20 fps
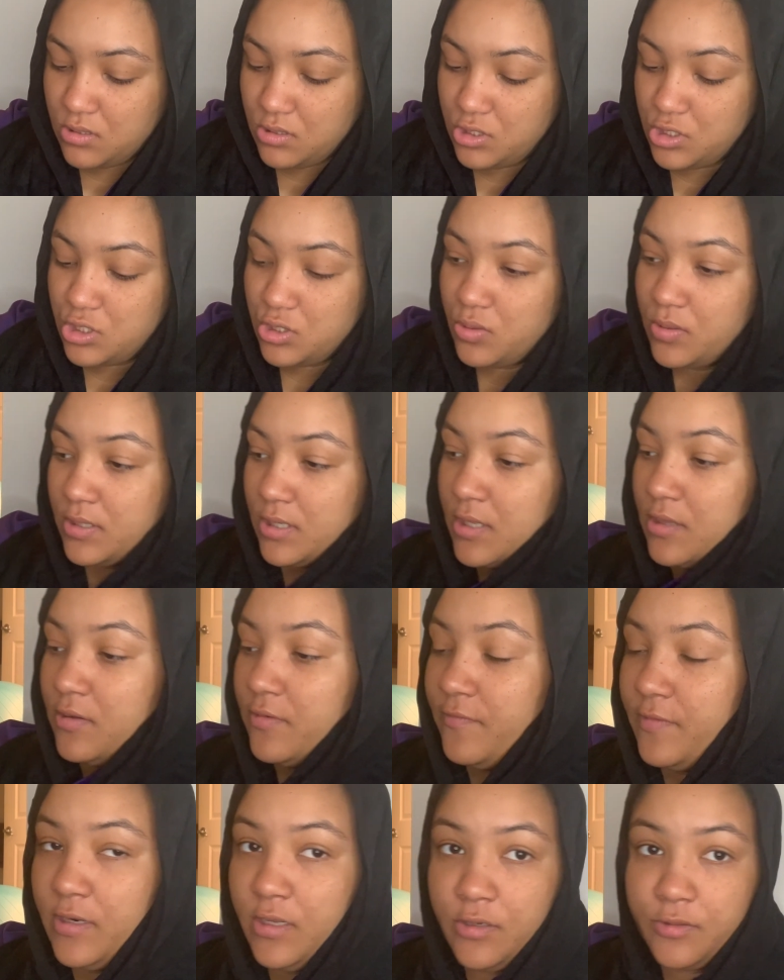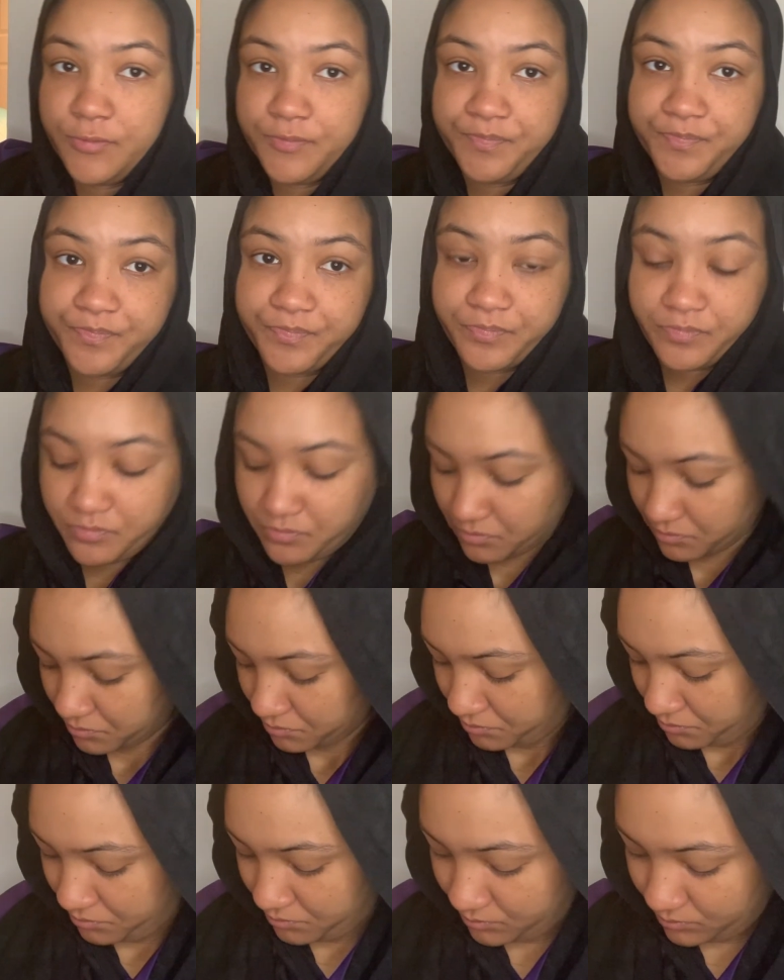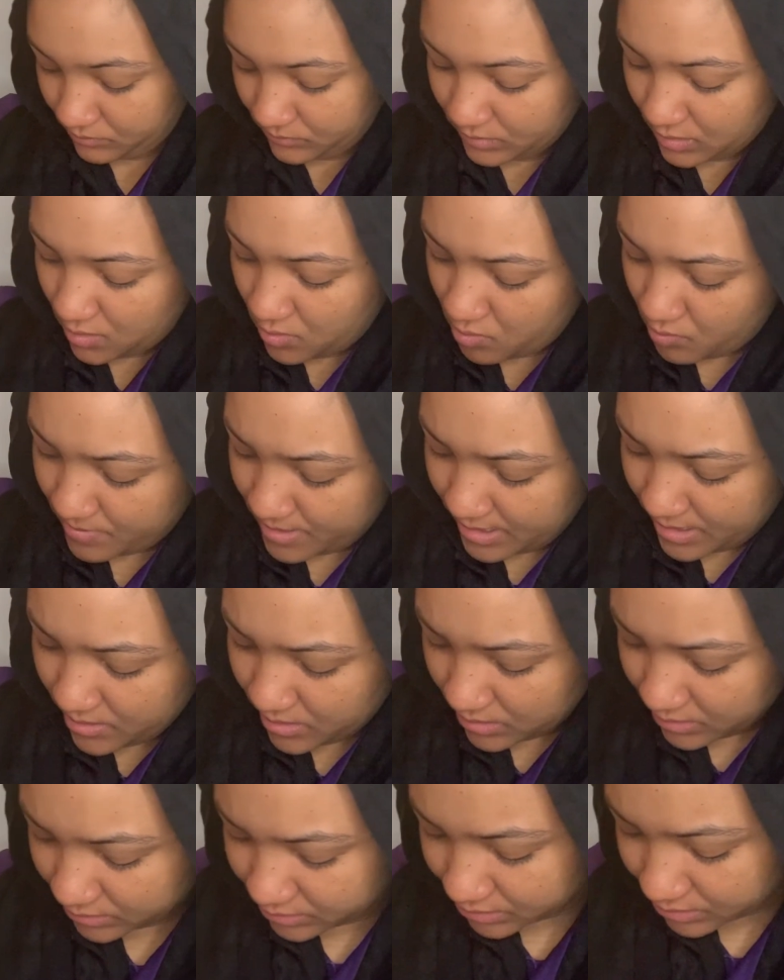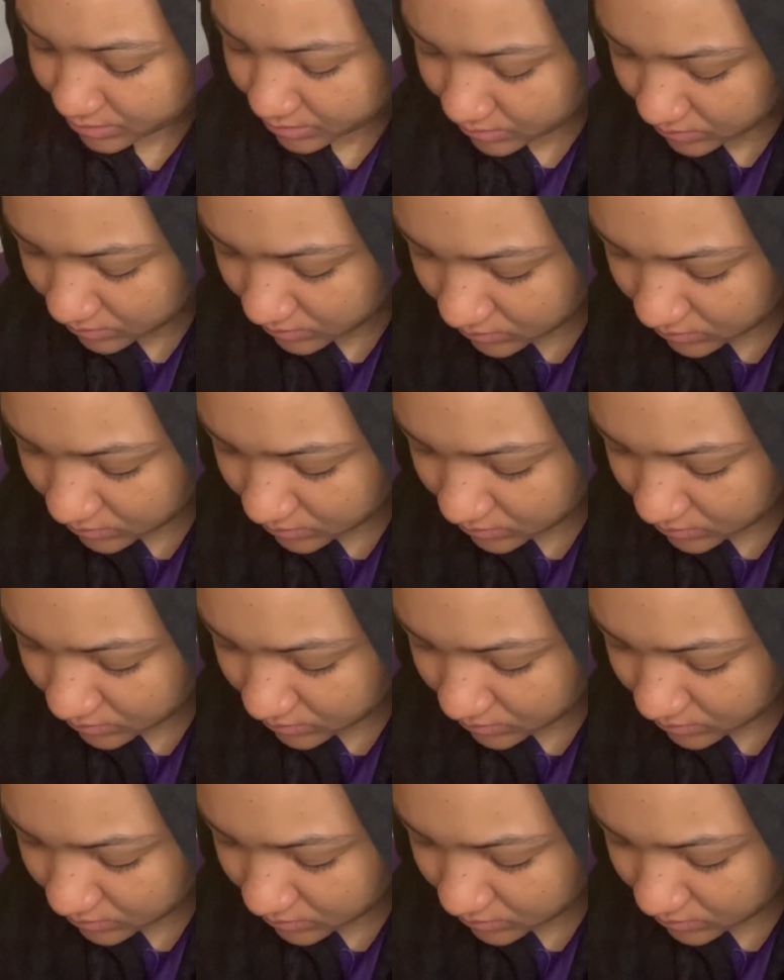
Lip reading: do another video. Oh my gosh.